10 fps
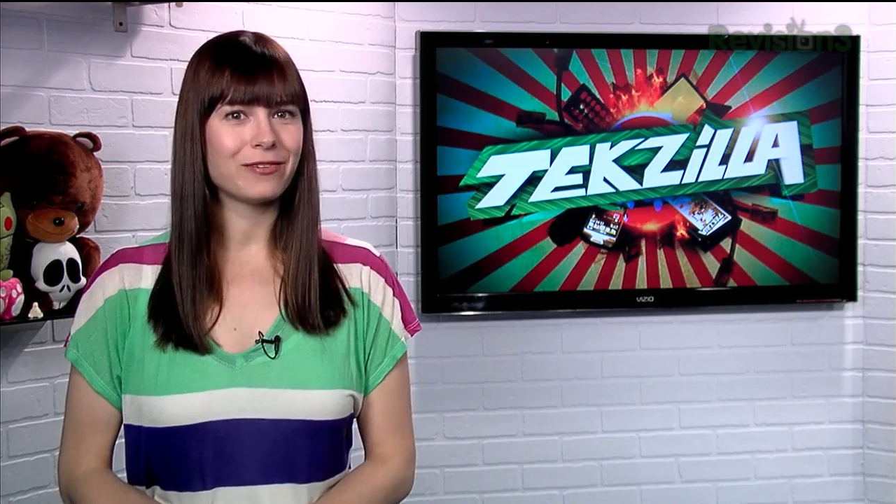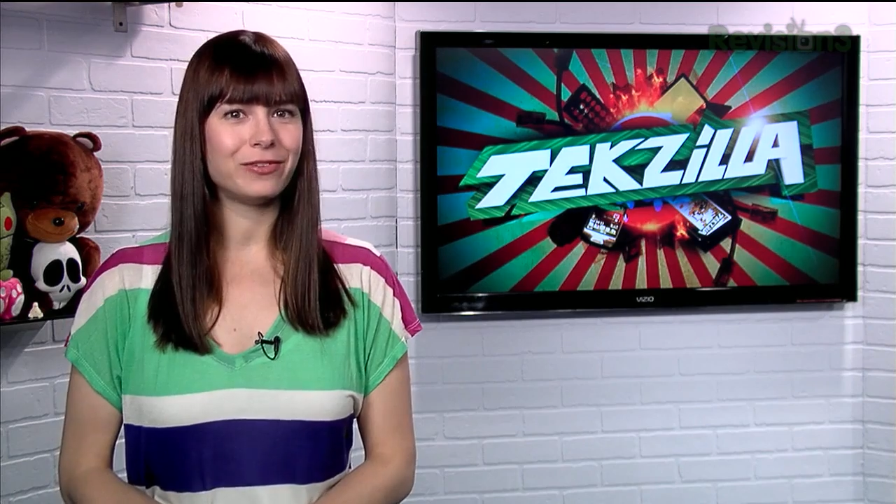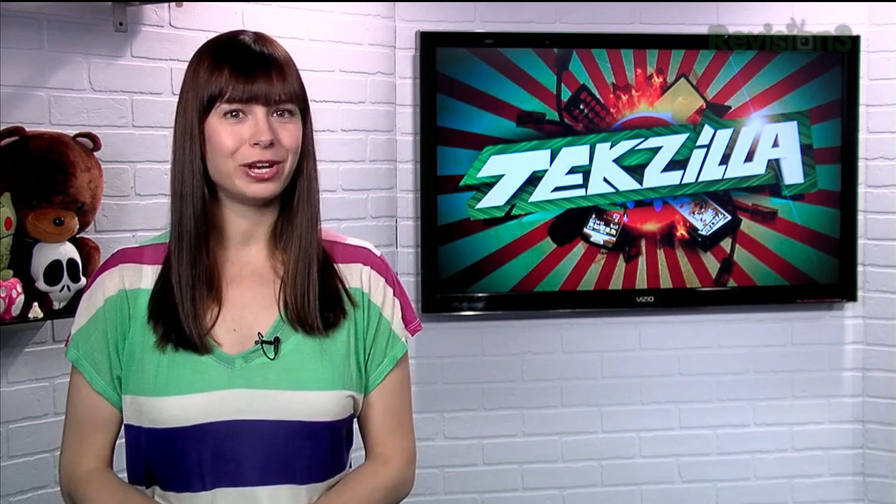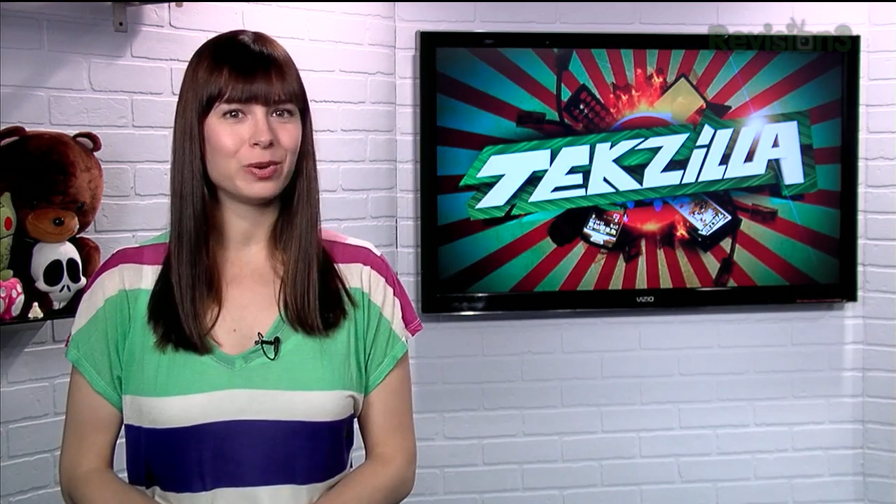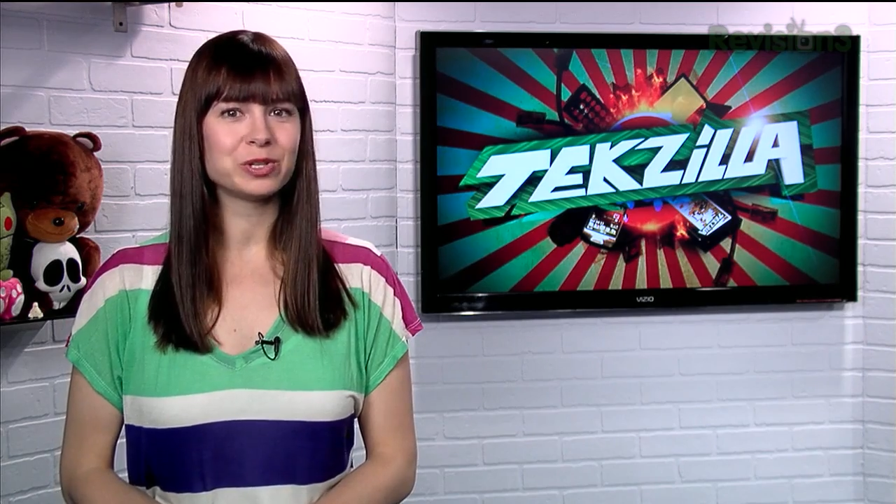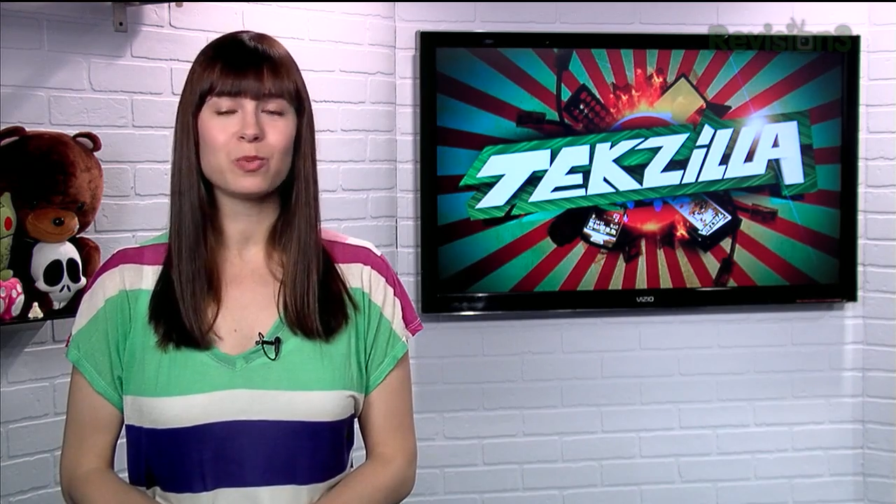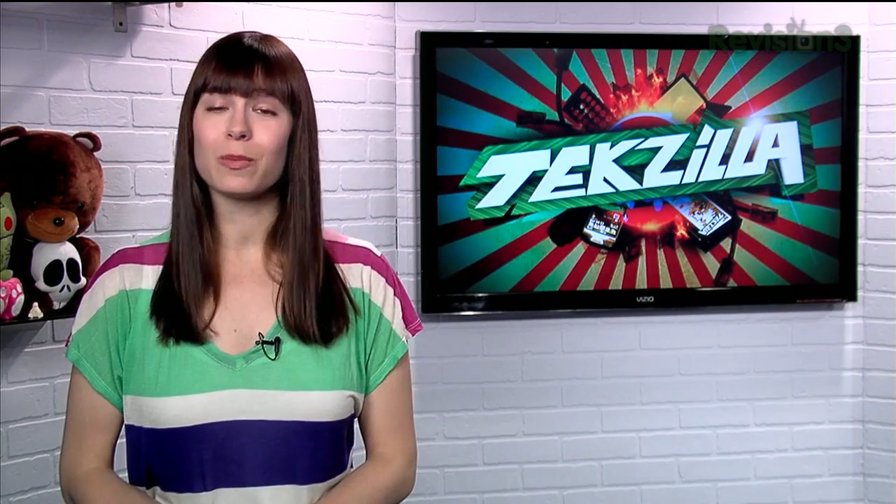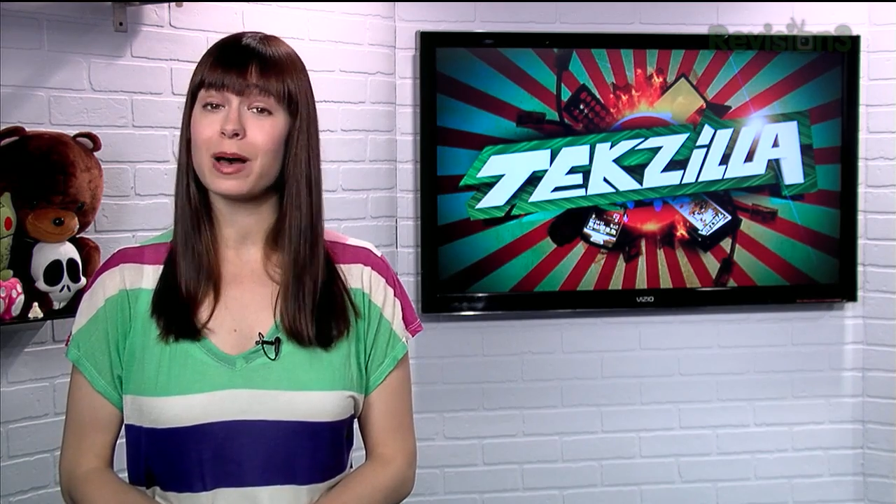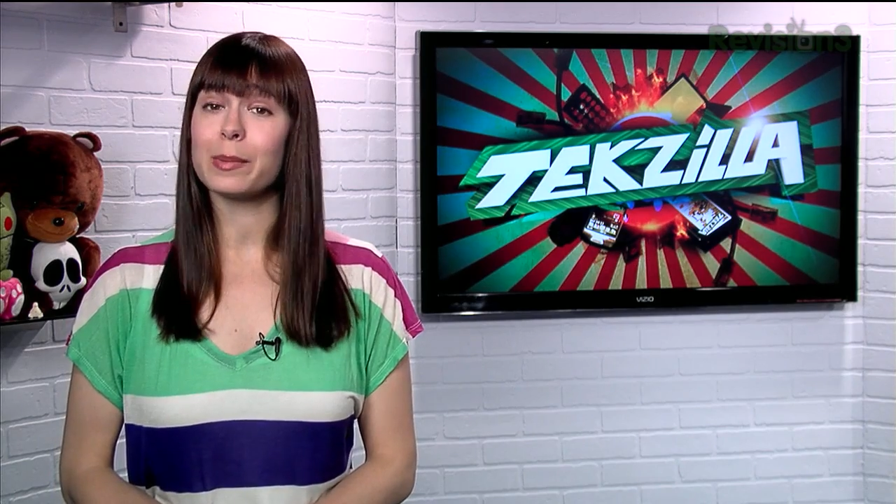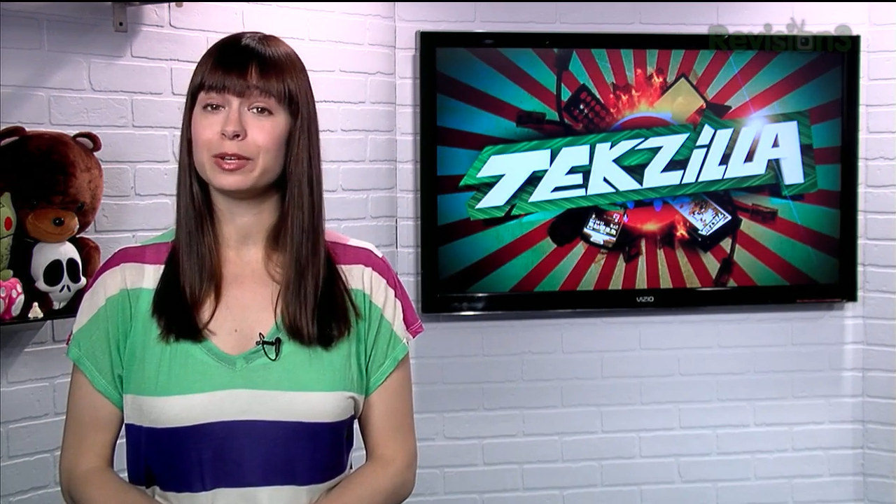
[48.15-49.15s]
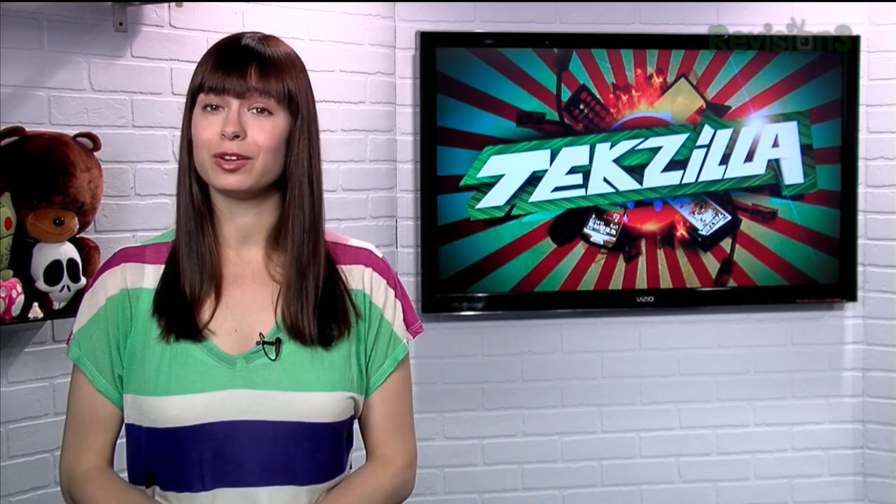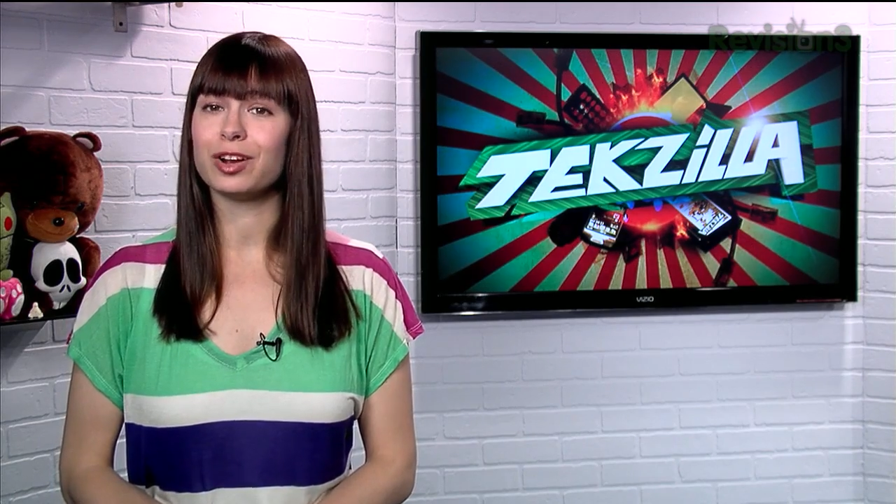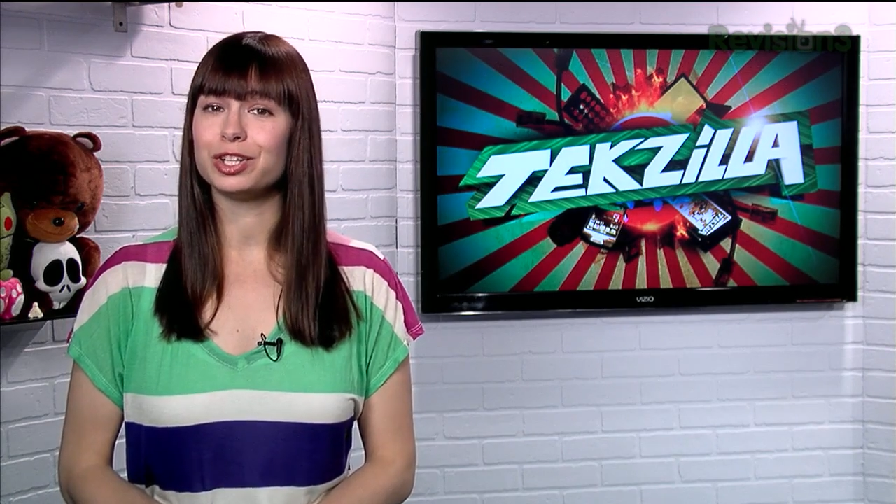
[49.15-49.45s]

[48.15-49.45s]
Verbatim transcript: that video was more popular